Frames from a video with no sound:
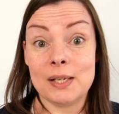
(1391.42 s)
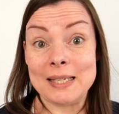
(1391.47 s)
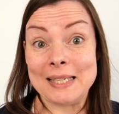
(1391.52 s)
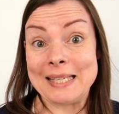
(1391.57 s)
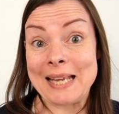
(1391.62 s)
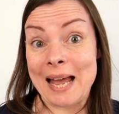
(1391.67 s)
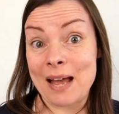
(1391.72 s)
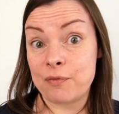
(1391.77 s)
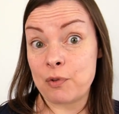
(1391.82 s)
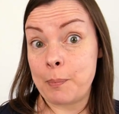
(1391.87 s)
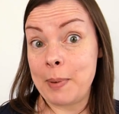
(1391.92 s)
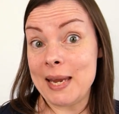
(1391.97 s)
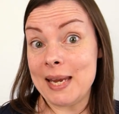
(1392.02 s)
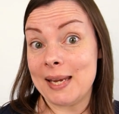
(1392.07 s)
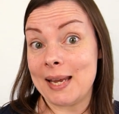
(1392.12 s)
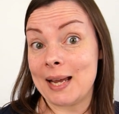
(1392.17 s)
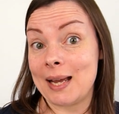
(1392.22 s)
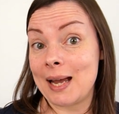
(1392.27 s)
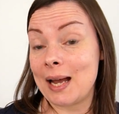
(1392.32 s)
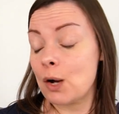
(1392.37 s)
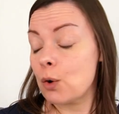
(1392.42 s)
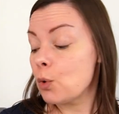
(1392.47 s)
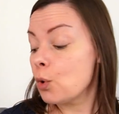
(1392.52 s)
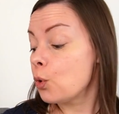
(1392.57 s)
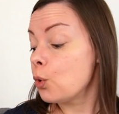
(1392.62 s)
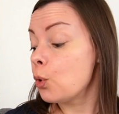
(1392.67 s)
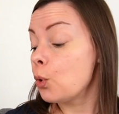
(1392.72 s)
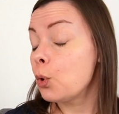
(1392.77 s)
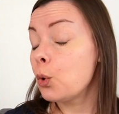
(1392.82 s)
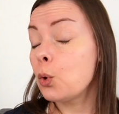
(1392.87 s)
can have a peek at
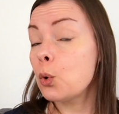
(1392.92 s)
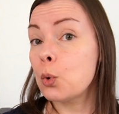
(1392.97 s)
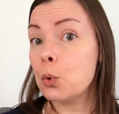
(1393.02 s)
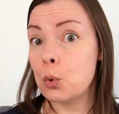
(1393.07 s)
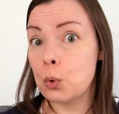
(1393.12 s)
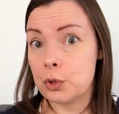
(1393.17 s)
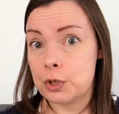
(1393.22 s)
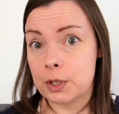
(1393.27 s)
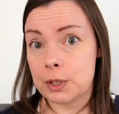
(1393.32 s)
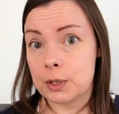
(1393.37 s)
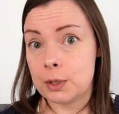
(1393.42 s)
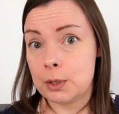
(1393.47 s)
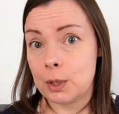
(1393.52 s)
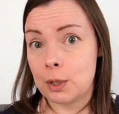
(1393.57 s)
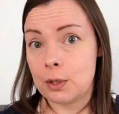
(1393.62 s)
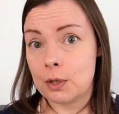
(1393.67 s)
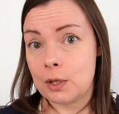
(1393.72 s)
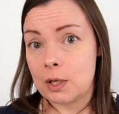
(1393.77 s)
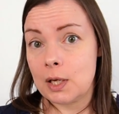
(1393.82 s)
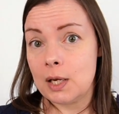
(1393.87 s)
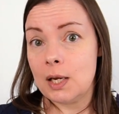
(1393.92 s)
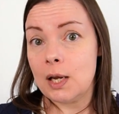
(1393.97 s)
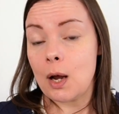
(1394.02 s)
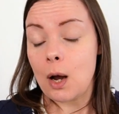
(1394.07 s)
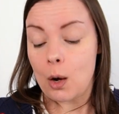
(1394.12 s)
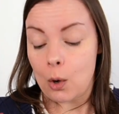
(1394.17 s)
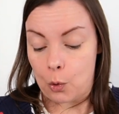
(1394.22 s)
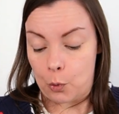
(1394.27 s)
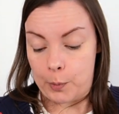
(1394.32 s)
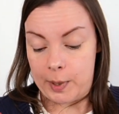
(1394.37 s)
how gorgeous the
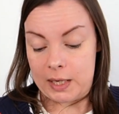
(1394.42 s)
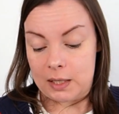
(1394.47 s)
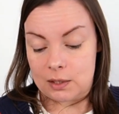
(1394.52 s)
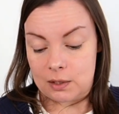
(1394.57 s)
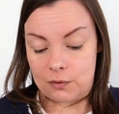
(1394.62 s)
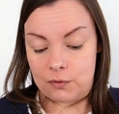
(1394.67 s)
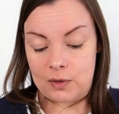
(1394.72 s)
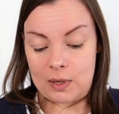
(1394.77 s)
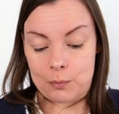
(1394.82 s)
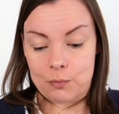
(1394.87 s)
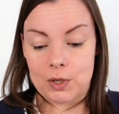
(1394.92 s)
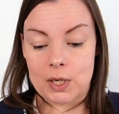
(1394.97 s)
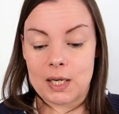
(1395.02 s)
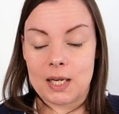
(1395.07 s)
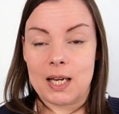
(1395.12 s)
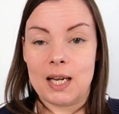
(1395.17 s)
whole piece of fabric